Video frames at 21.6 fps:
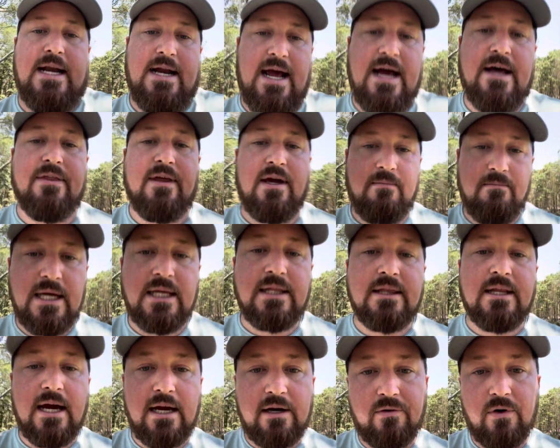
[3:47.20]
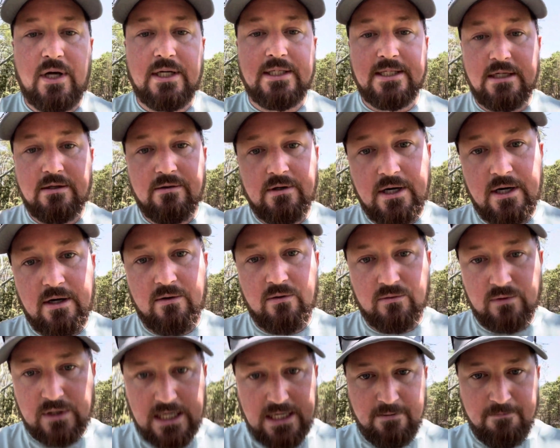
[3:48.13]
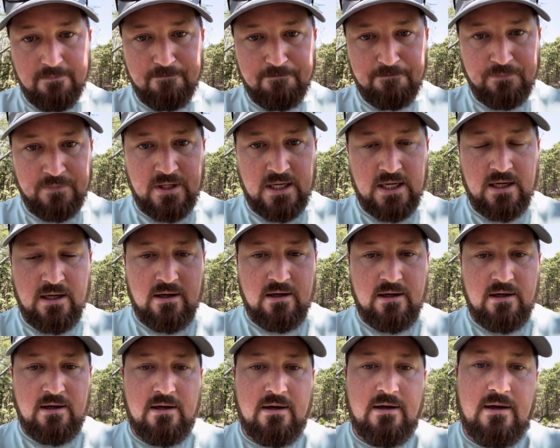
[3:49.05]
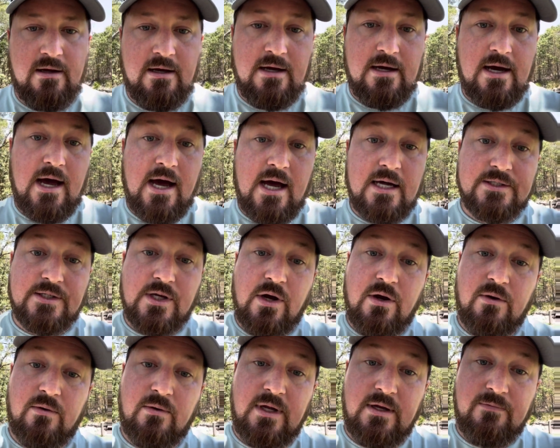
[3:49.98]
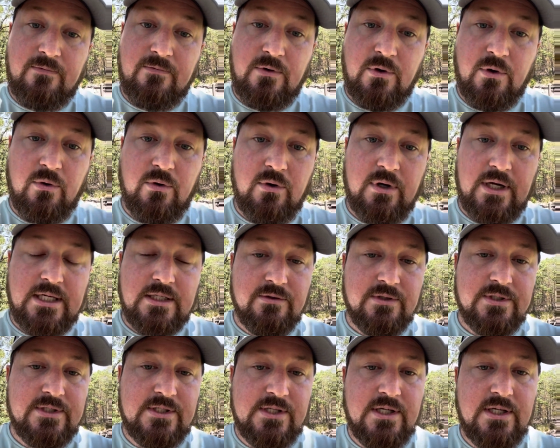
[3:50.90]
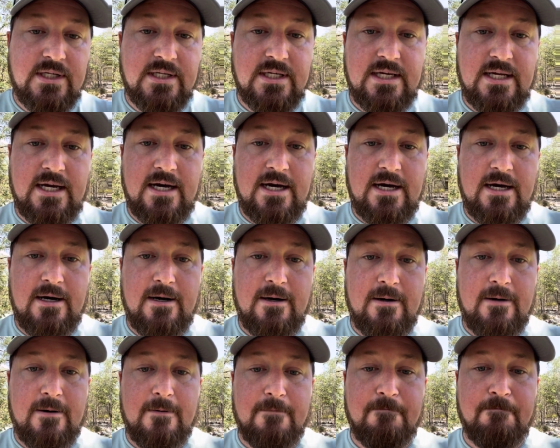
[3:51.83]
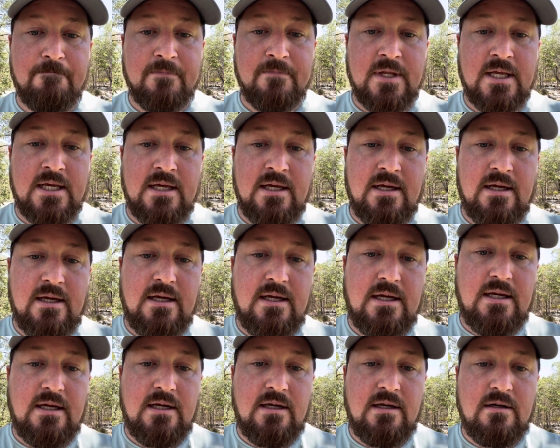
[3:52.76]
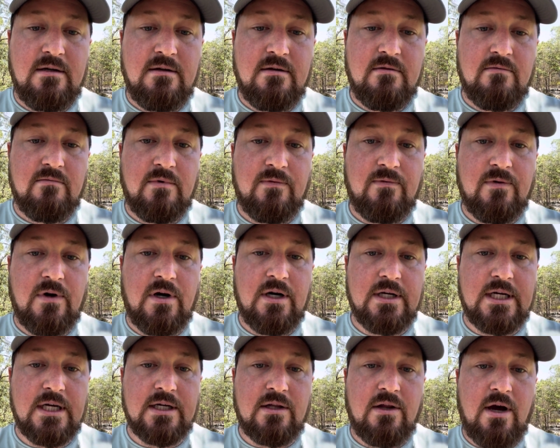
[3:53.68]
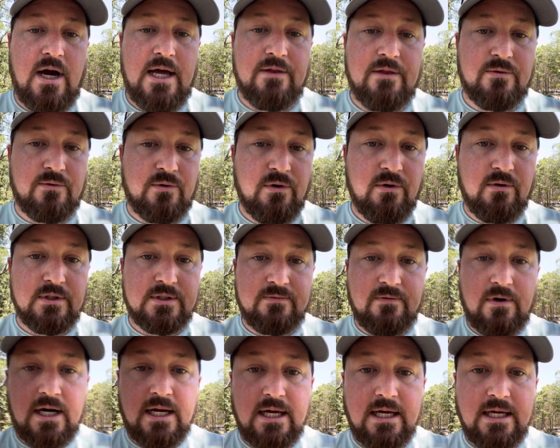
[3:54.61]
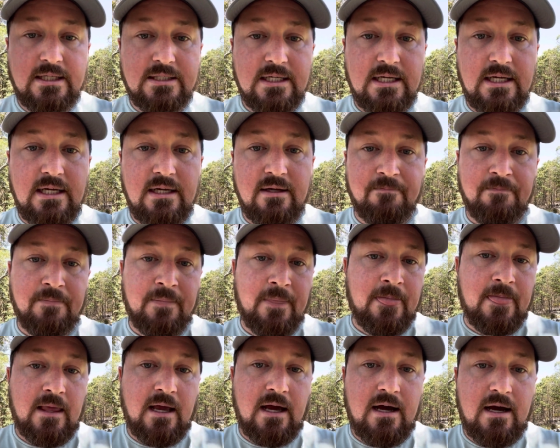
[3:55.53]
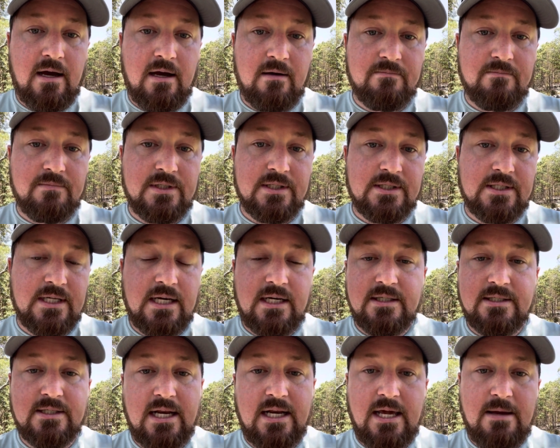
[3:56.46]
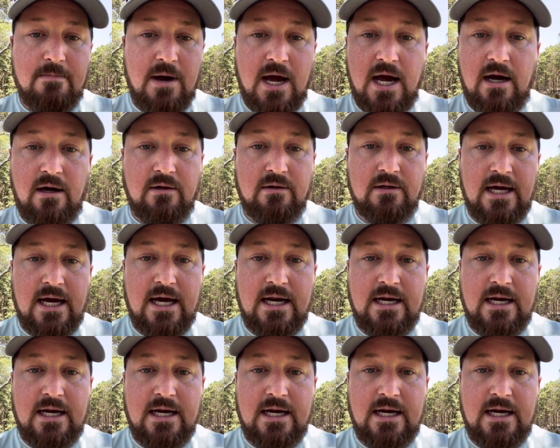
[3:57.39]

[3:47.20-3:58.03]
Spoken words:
how they meet that criteria already. So if you're interested in referring a client through, it's very easy. Just send us an email at